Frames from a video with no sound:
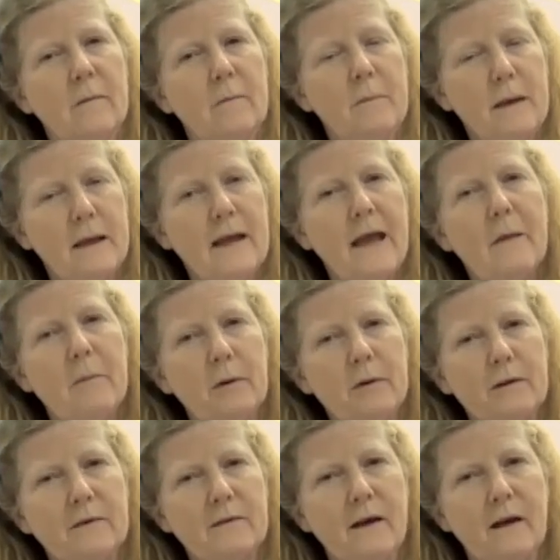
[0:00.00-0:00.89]
being able
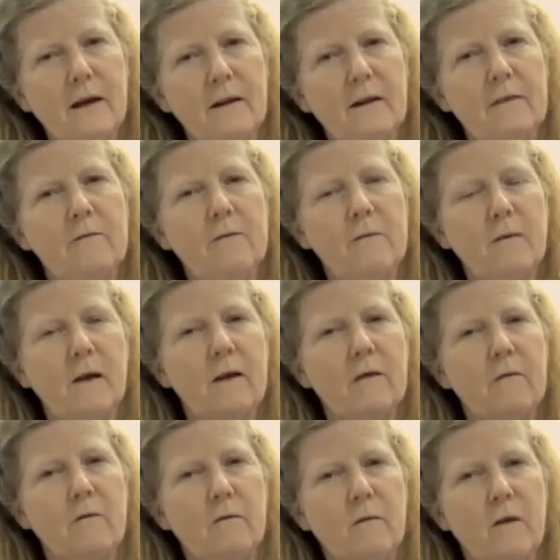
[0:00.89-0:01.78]
to tell
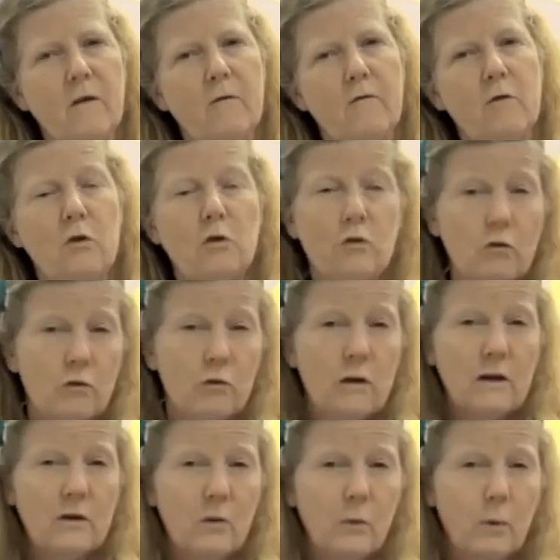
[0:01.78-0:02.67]
if you do
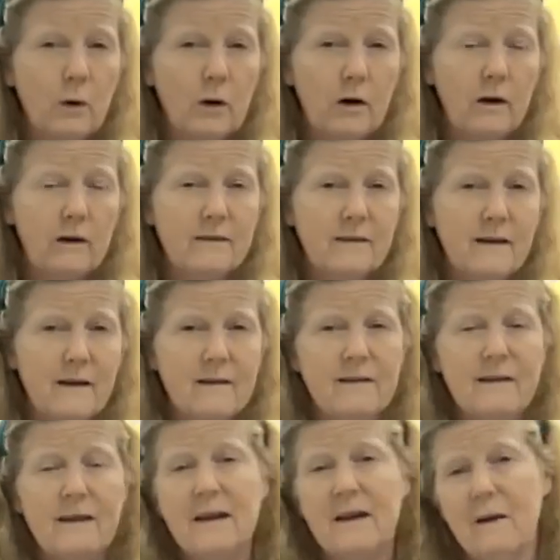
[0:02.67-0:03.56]
need to work on
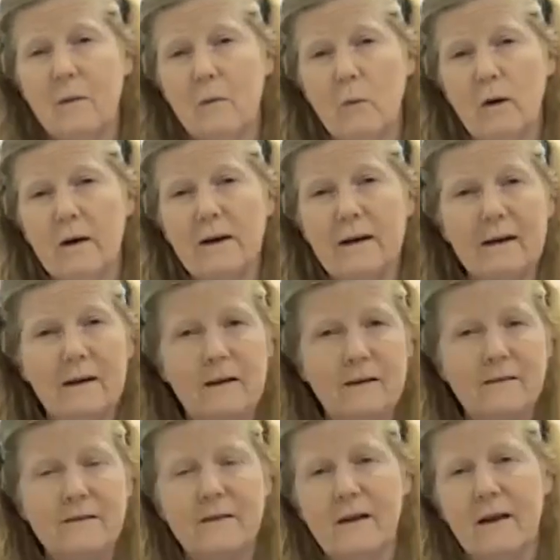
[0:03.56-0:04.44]
technique and what it
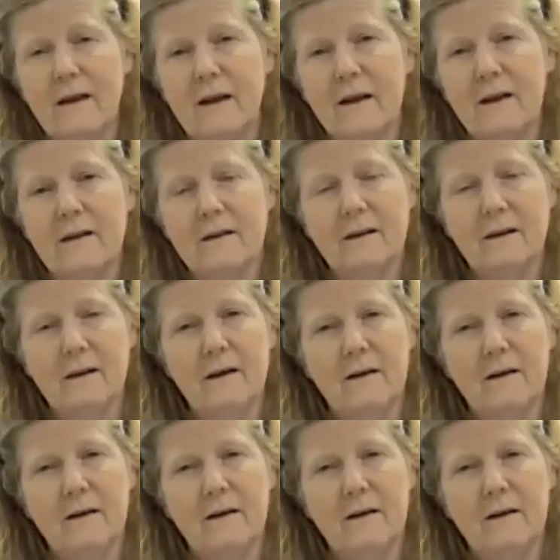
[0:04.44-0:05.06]
is. And